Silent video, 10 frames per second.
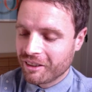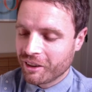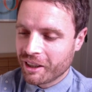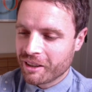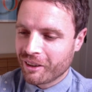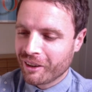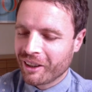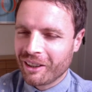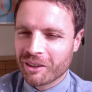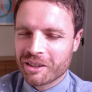I
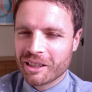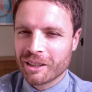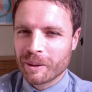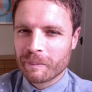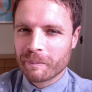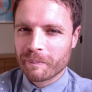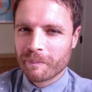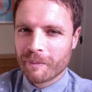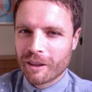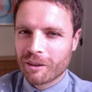get lost in
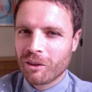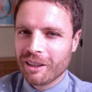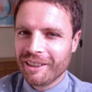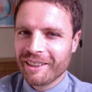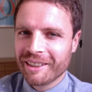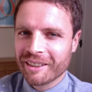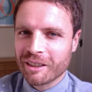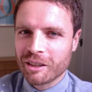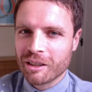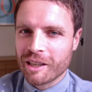quite linear
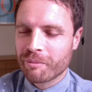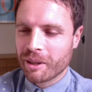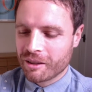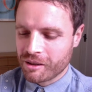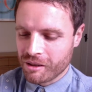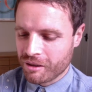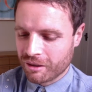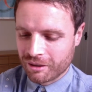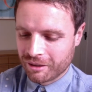FPSs.